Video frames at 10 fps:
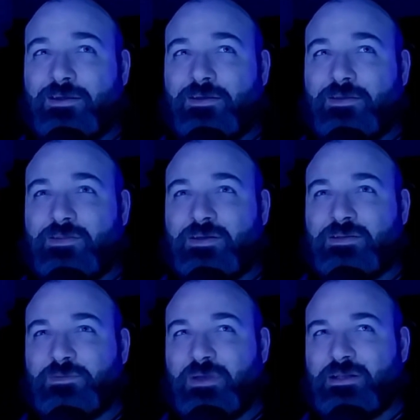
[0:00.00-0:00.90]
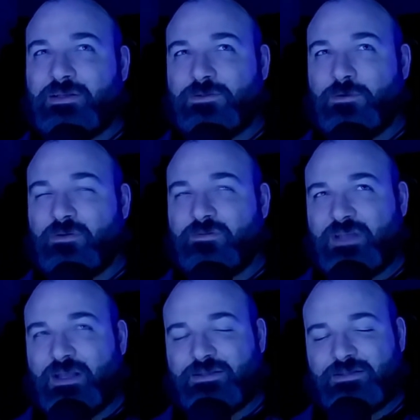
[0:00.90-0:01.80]
things made a sort of
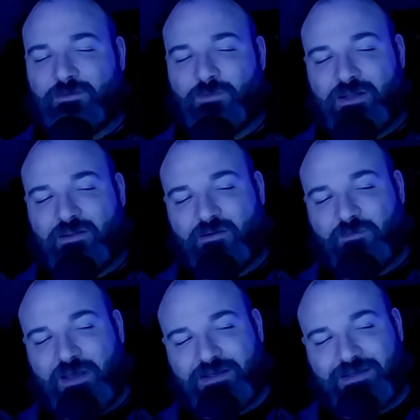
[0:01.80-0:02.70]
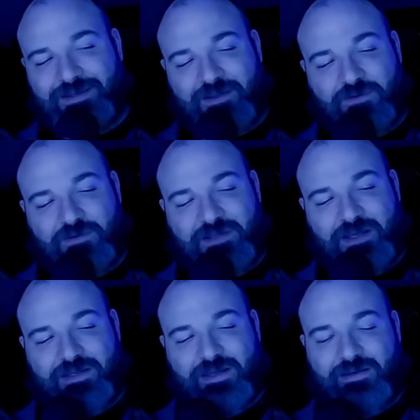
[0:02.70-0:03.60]
sense, and when I look back another
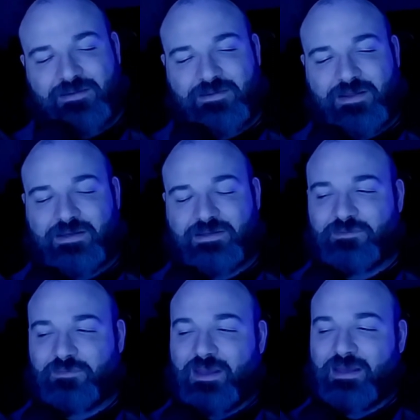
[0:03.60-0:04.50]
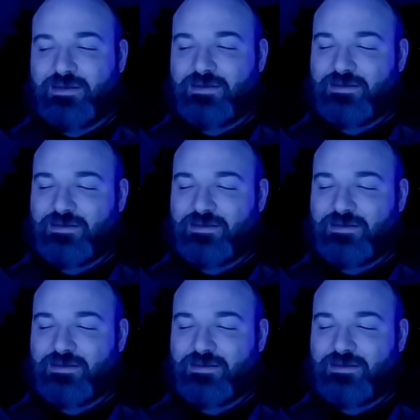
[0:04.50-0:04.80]
decade, things make